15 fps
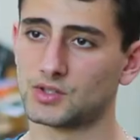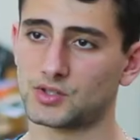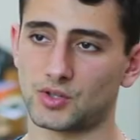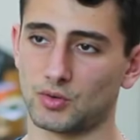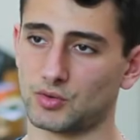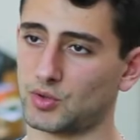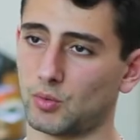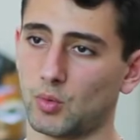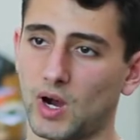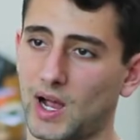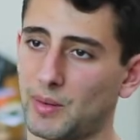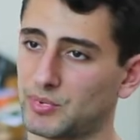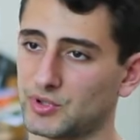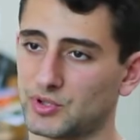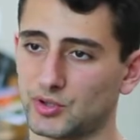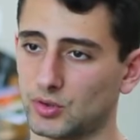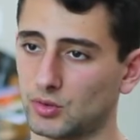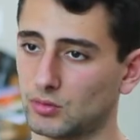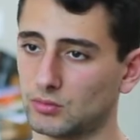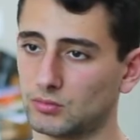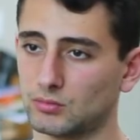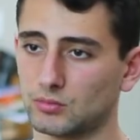So what happened to
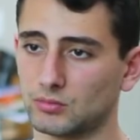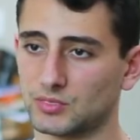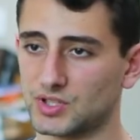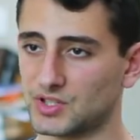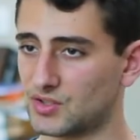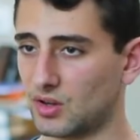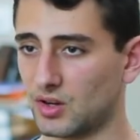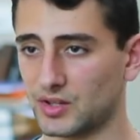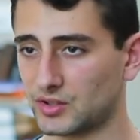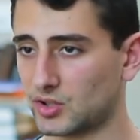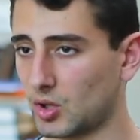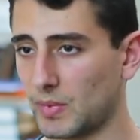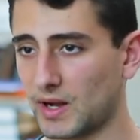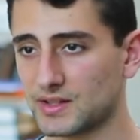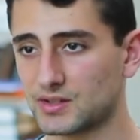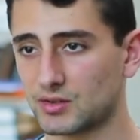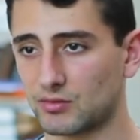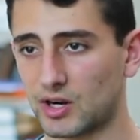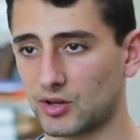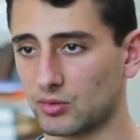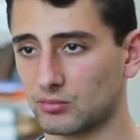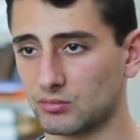your desire to go back to
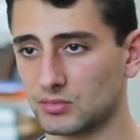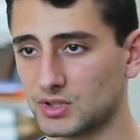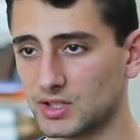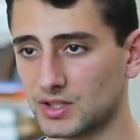Radom?